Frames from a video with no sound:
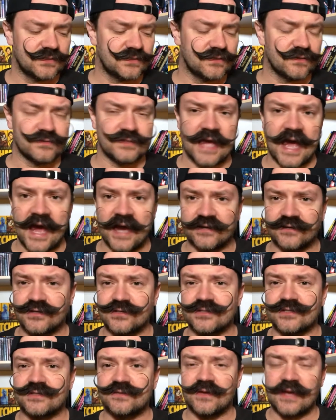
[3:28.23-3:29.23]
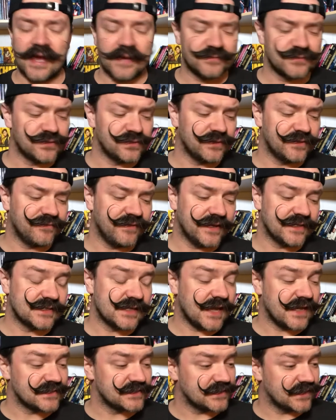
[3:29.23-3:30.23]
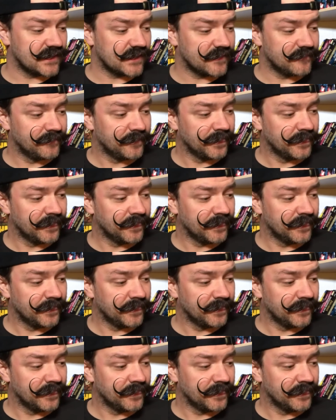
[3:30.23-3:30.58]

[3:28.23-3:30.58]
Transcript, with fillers: those actors, absolutely fantastic.